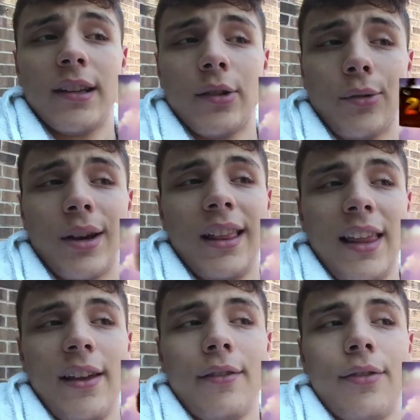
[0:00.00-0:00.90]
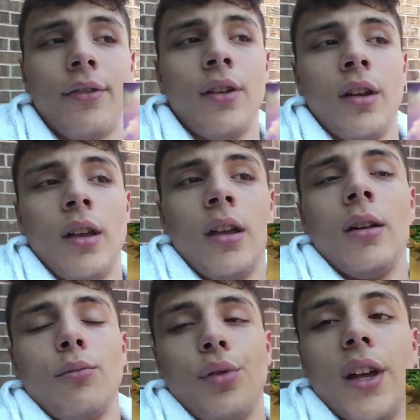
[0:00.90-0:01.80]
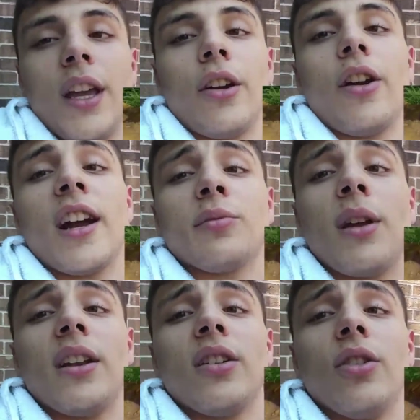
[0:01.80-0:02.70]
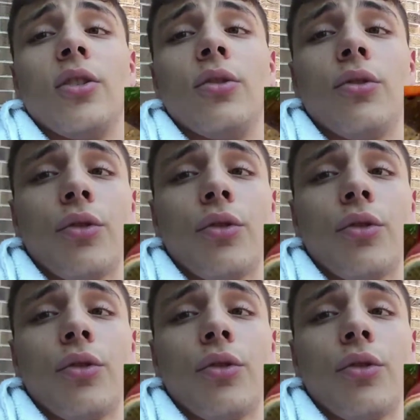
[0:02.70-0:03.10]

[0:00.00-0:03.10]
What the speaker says: get to relive playing Crash Bandicoot